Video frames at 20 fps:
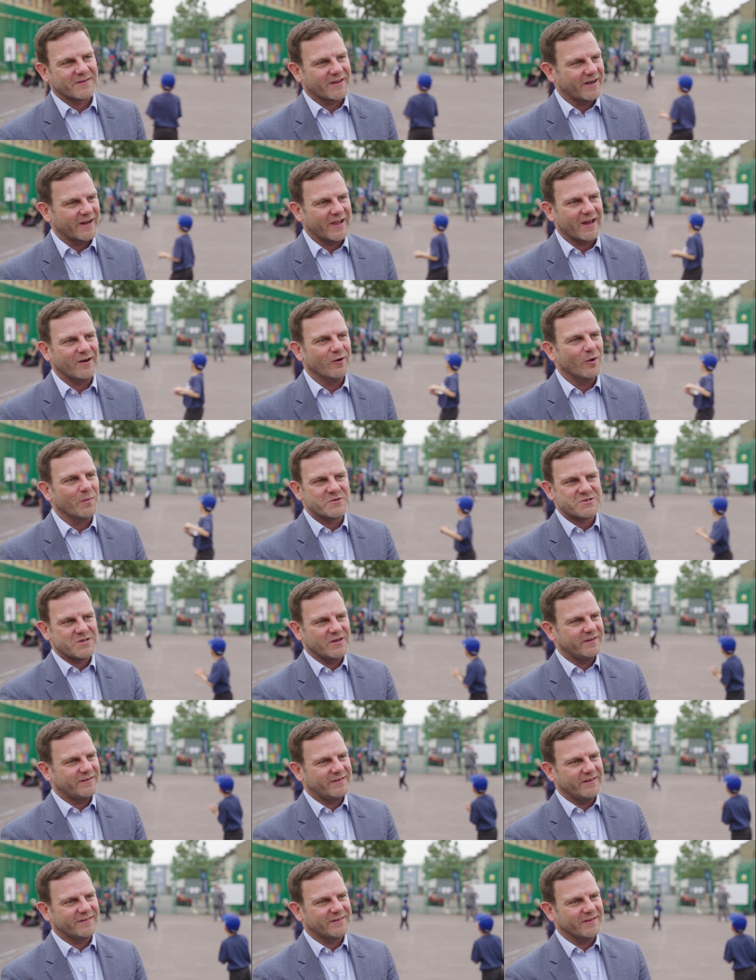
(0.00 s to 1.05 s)
are going to get an
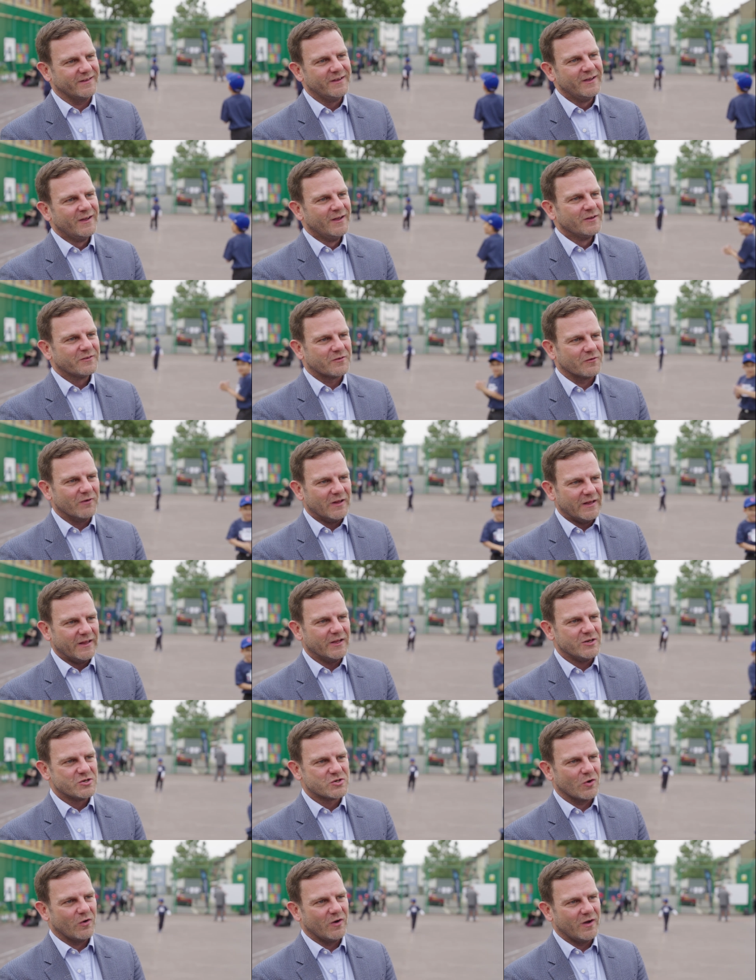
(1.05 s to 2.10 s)
opportunity to, to really
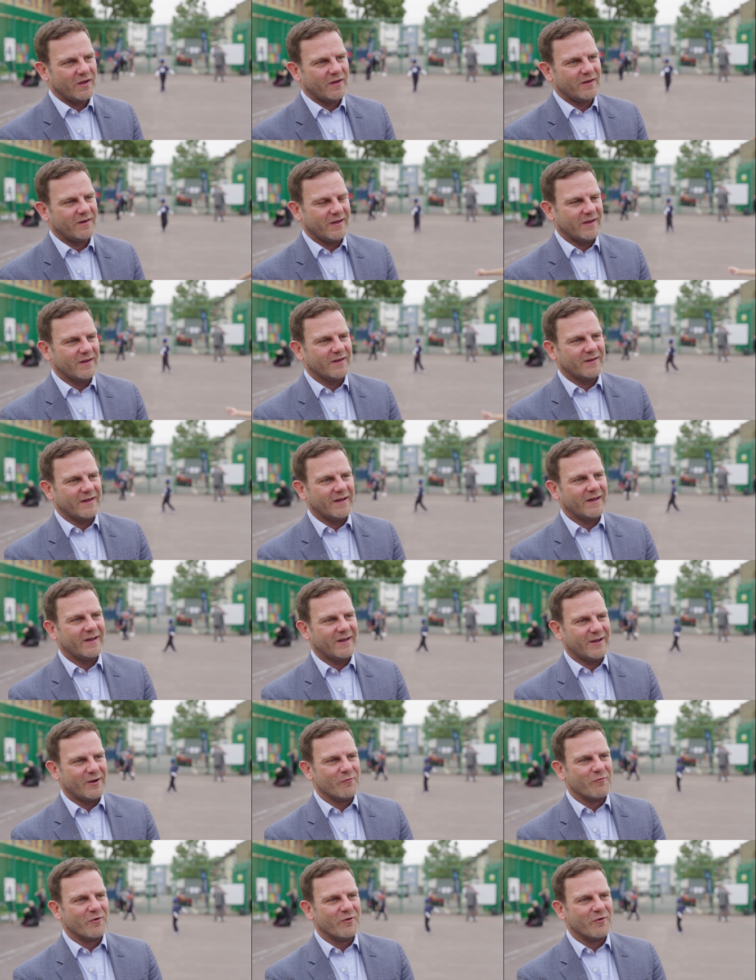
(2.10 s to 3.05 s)
enjoy a, a, a